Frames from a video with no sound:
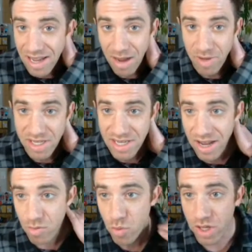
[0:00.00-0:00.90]
I mean, he's got
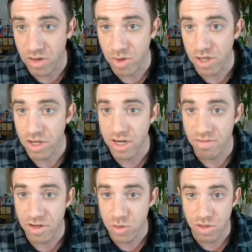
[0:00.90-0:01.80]
a really, really good
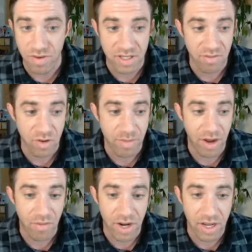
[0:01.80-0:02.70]
individual defensive
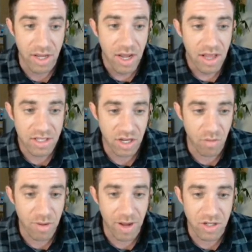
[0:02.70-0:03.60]
rebound rating. Let's look at
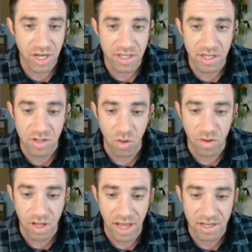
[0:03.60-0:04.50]
rebound chances over
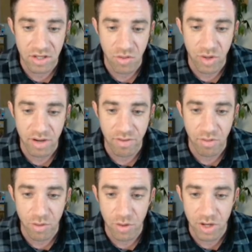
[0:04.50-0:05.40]
the last 3 for
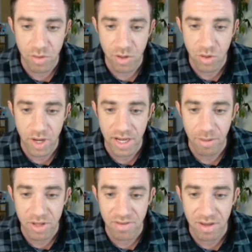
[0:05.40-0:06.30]
Rudy real quick, and I
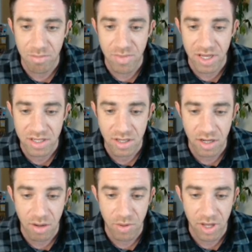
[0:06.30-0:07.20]
believe he missed a
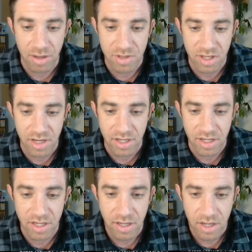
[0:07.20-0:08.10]
couple games in there,
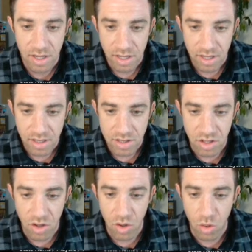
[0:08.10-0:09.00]
didn't he?
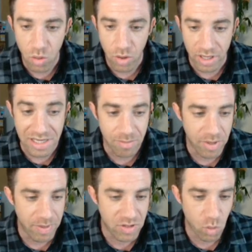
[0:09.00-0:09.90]
So, or he
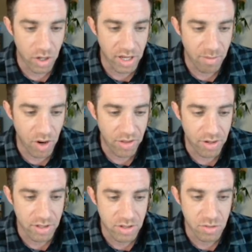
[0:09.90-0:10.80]
missed 1 game rather,
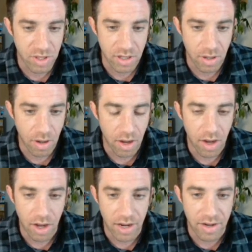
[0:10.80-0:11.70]
excuse me,
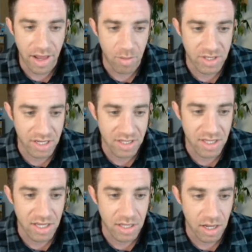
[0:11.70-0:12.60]
and that was against
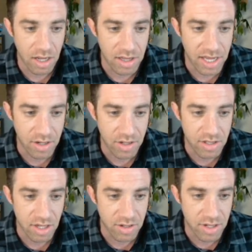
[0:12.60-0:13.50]
the Lakers
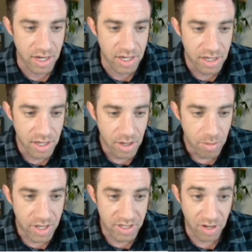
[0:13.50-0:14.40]
the other night,
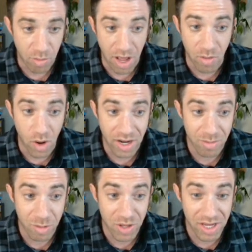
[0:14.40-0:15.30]
because they were probably wanting
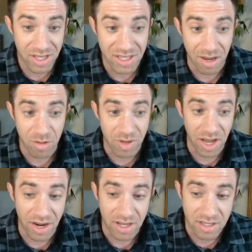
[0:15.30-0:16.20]
him to play in this game, to be
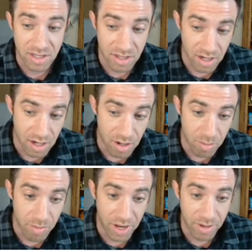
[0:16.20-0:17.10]
honest,
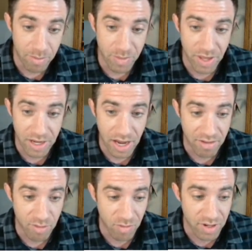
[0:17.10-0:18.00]
and they kind
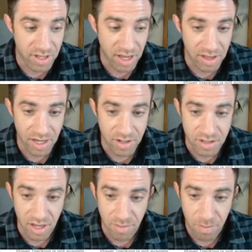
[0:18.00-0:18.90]
of forfeited that Lakers
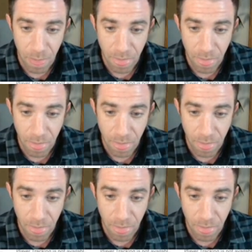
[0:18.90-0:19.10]
game.